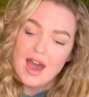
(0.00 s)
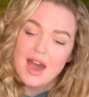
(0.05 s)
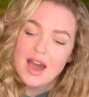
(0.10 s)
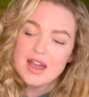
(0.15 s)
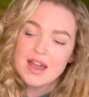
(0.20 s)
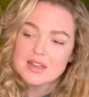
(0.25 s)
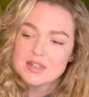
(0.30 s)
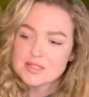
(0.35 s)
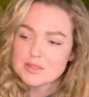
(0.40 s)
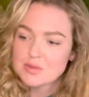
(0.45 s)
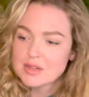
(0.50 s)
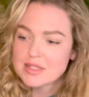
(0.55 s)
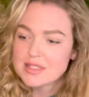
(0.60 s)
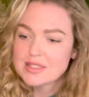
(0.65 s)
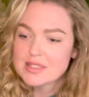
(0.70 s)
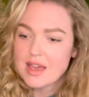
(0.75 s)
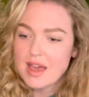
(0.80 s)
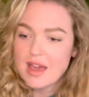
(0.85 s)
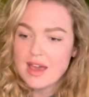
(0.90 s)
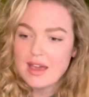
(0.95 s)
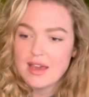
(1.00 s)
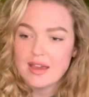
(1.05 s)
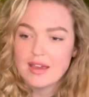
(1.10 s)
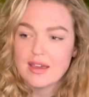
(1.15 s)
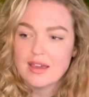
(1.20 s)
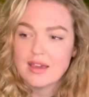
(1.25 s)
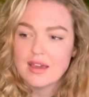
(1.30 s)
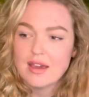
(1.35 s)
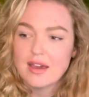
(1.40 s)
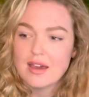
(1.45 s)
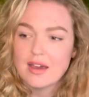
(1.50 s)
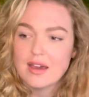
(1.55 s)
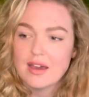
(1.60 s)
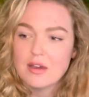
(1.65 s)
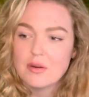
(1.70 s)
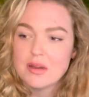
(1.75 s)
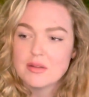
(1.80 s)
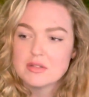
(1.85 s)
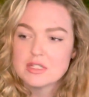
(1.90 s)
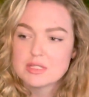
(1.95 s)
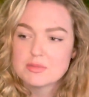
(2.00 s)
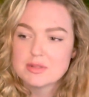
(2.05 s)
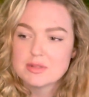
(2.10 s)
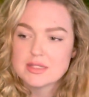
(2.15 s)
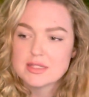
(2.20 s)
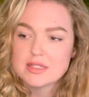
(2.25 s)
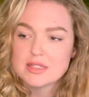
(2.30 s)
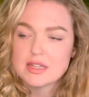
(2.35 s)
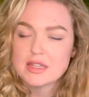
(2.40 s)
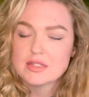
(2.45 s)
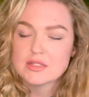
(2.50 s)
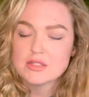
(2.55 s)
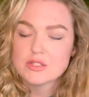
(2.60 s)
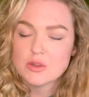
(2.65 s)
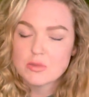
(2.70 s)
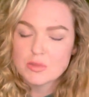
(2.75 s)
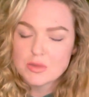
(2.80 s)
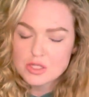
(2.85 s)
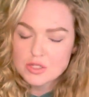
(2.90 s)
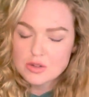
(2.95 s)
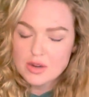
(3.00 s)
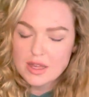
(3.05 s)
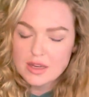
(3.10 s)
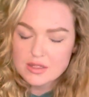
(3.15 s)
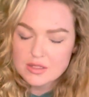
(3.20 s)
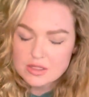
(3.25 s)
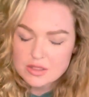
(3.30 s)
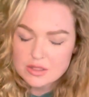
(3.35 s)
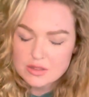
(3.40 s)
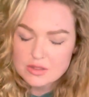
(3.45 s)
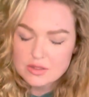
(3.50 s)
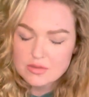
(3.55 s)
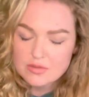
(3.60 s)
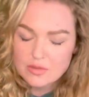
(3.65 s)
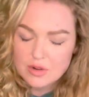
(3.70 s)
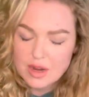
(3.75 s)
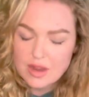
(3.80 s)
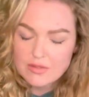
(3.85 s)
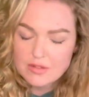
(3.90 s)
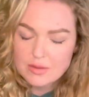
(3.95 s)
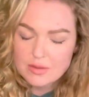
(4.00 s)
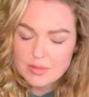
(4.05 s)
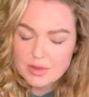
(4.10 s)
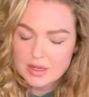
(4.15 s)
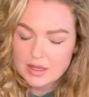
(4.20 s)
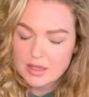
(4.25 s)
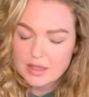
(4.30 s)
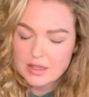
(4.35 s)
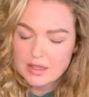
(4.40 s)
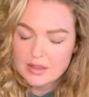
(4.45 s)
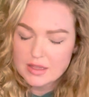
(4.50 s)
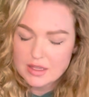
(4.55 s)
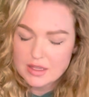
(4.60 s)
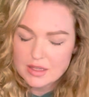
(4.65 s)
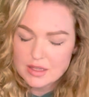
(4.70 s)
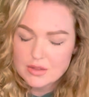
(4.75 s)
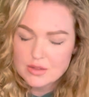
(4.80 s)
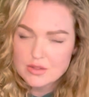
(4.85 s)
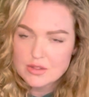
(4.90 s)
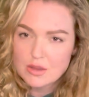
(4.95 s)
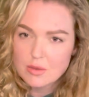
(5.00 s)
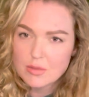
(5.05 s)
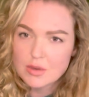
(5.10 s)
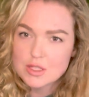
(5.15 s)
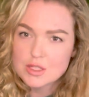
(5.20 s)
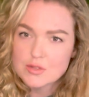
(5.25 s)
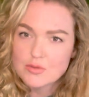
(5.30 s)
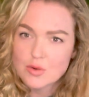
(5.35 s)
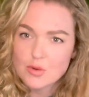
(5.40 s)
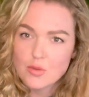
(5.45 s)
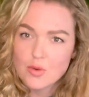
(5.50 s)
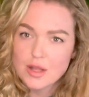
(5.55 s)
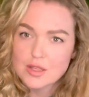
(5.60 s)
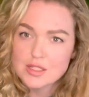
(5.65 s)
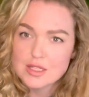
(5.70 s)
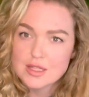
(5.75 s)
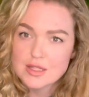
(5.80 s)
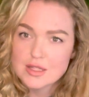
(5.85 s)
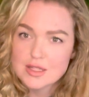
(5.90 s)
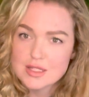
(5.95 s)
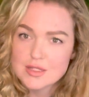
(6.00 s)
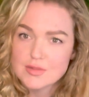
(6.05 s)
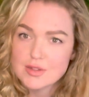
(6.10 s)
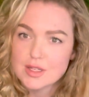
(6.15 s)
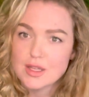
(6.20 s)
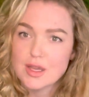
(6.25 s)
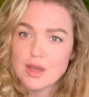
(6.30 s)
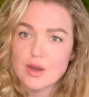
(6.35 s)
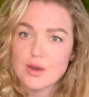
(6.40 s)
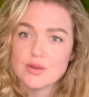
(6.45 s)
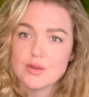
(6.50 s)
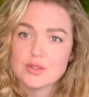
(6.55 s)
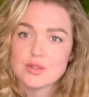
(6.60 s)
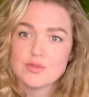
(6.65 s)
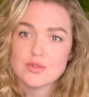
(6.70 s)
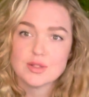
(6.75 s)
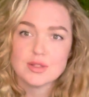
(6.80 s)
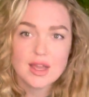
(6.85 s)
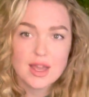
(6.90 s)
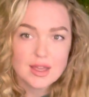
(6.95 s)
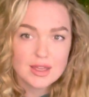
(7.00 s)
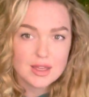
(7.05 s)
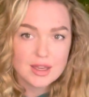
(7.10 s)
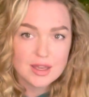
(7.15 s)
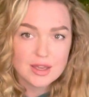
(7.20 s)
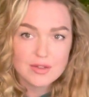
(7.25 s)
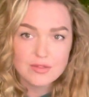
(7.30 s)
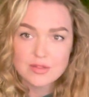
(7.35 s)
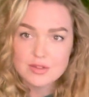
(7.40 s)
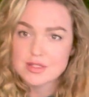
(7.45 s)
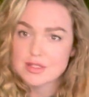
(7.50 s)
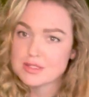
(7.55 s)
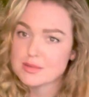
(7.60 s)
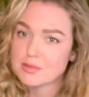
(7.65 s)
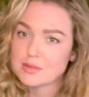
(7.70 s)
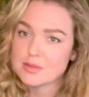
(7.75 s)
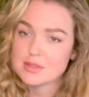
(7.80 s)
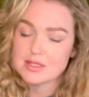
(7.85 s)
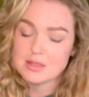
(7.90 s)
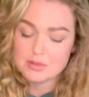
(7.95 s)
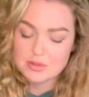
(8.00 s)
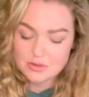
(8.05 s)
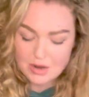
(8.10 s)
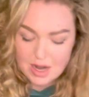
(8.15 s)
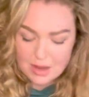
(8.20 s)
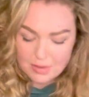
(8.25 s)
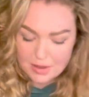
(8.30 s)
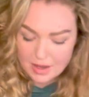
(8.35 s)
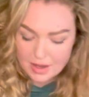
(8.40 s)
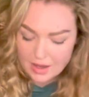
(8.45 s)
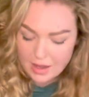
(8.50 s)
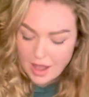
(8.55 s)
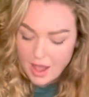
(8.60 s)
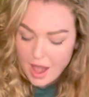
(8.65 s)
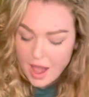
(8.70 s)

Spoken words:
I just want to say, I've just been sitting in so much gratitude for everybody. Thank you so much for watching these videos, for liking, for subscribing.